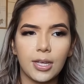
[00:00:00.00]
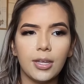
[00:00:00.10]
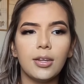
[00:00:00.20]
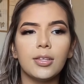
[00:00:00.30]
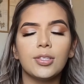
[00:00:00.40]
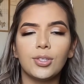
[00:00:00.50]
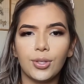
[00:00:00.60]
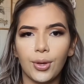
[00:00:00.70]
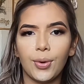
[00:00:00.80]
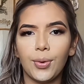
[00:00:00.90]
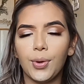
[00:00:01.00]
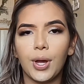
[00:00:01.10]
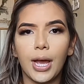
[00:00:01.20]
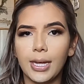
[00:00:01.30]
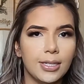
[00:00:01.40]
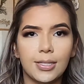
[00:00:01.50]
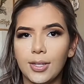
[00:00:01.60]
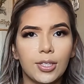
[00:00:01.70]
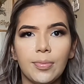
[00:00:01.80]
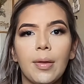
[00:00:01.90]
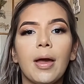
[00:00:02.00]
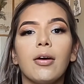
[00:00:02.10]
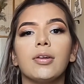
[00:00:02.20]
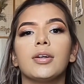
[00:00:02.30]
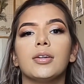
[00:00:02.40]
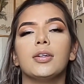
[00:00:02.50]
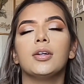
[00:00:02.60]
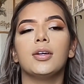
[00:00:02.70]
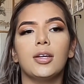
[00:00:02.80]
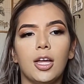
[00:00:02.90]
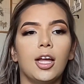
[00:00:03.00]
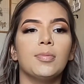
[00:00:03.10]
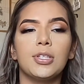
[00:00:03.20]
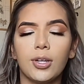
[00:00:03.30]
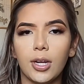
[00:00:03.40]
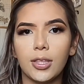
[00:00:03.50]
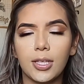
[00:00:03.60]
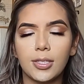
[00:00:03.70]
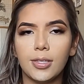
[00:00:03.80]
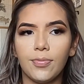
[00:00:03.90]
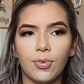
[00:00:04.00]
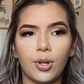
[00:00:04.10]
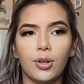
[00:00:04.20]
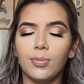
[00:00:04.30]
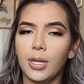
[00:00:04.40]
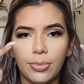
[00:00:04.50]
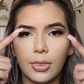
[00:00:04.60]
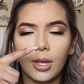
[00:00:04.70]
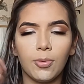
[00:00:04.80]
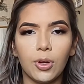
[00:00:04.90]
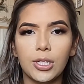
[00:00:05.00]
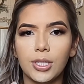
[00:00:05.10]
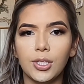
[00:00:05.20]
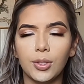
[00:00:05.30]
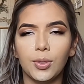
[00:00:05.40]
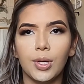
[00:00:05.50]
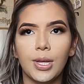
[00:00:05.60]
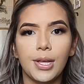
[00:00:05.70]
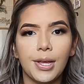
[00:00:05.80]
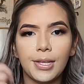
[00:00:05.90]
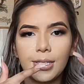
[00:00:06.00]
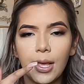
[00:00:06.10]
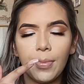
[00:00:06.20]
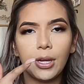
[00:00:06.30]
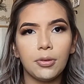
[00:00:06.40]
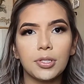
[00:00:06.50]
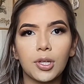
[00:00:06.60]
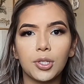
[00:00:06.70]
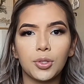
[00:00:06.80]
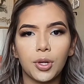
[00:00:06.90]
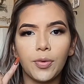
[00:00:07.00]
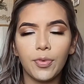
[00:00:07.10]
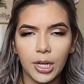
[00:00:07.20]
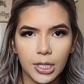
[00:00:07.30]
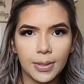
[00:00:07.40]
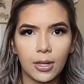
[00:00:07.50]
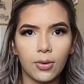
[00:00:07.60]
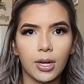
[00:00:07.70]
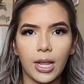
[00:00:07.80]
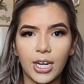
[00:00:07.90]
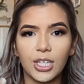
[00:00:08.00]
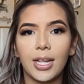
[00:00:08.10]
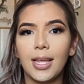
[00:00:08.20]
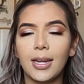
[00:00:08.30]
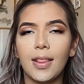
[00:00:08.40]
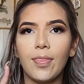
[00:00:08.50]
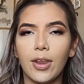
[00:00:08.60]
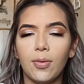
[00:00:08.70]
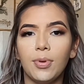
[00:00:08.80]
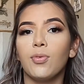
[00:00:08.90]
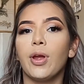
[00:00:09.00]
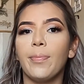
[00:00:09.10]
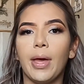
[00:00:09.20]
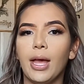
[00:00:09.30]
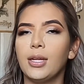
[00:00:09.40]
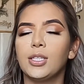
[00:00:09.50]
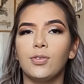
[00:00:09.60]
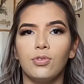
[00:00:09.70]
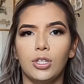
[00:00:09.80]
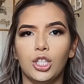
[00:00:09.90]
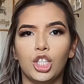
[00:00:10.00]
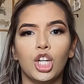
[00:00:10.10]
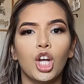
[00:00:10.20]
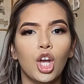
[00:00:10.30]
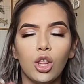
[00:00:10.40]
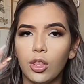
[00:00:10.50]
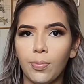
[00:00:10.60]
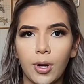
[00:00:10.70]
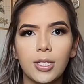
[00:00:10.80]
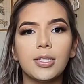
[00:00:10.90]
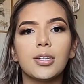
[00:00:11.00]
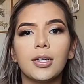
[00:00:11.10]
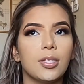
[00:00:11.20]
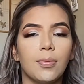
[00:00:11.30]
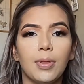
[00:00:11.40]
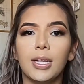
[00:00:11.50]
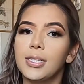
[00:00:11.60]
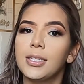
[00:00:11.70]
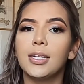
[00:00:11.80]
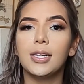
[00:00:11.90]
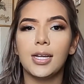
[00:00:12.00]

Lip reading: side. So I still did my powder. I'm still gonna let that sit for a little bit. I'm going to set my nose contour, finish my lower lash line, and then I'll be right back to finish the bronzer, the blush,